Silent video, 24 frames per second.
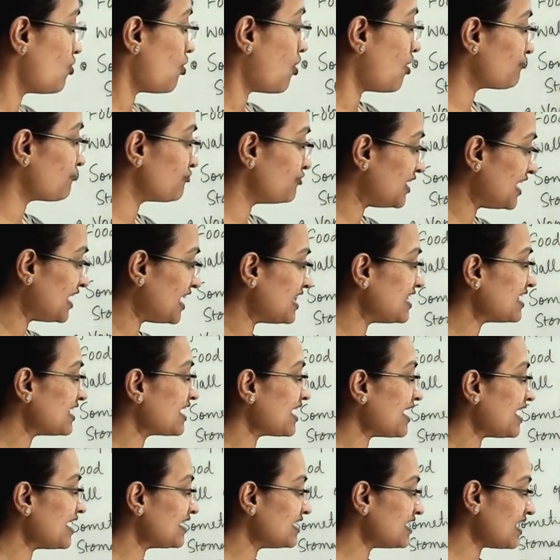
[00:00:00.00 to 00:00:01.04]
of neck
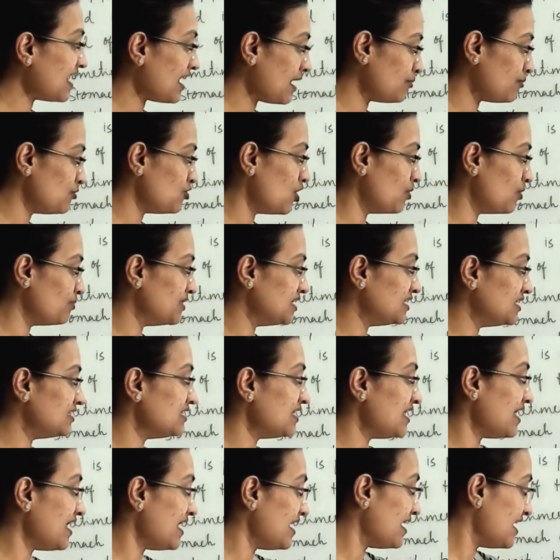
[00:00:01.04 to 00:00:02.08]
and
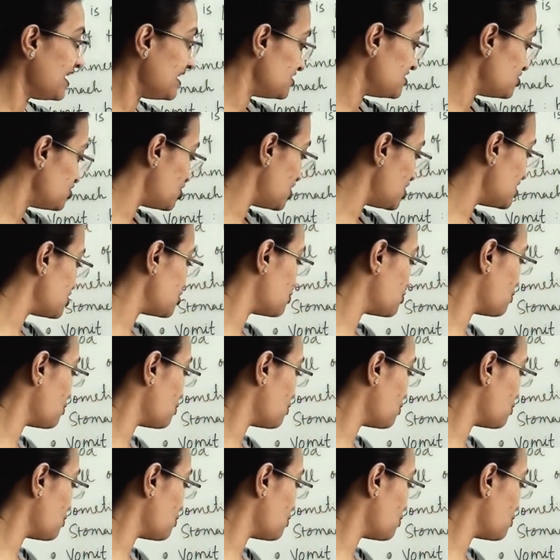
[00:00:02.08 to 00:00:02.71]
abdomen and chest